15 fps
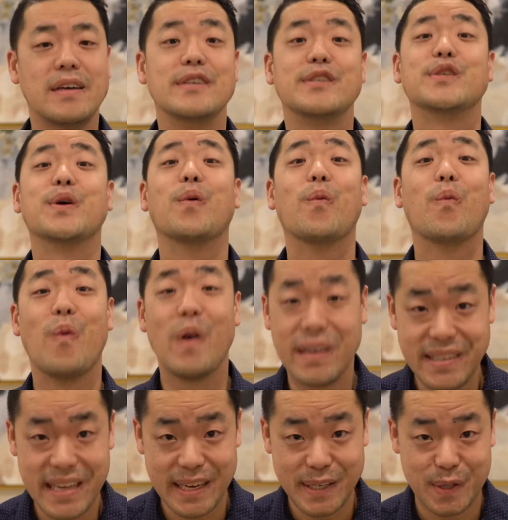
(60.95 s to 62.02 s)
So, what
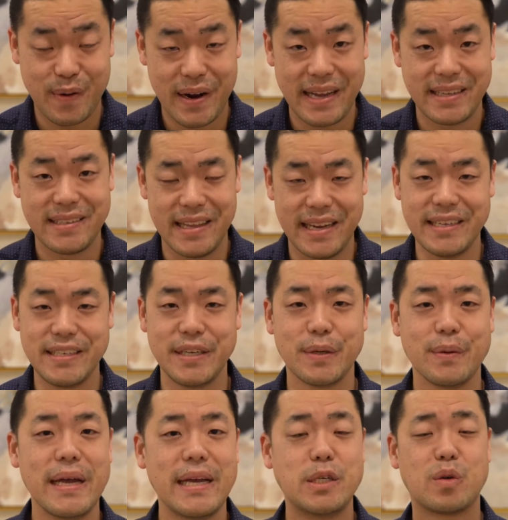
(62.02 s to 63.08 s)
does that translate
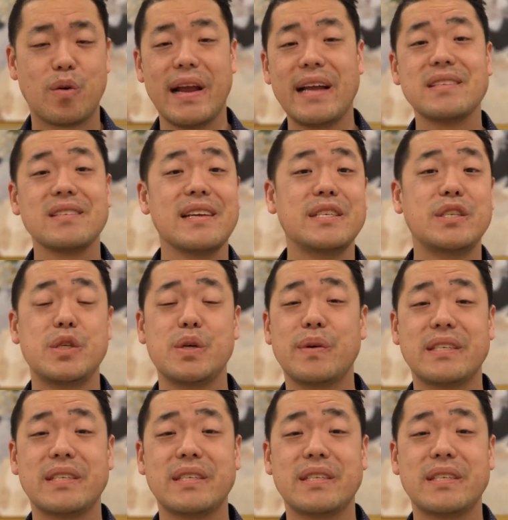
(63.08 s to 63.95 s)
to? It translates to a